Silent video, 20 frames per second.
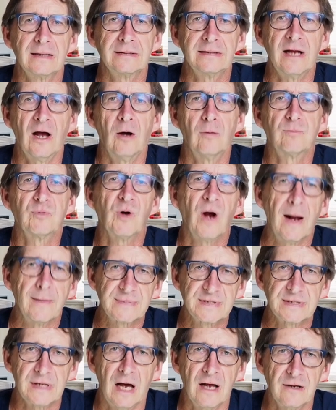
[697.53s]
Now,
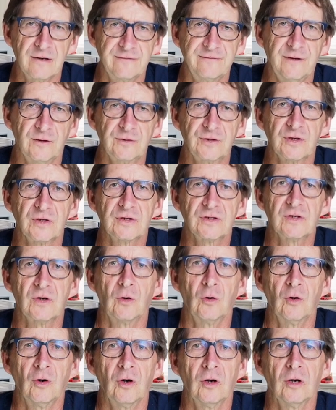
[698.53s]
perhaps other filters
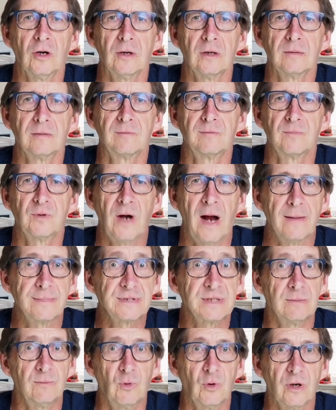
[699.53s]
or
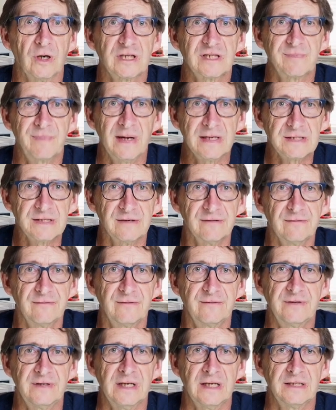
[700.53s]
perhaps a more expensive
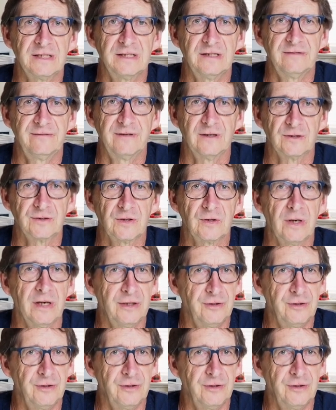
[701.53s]
VND filter,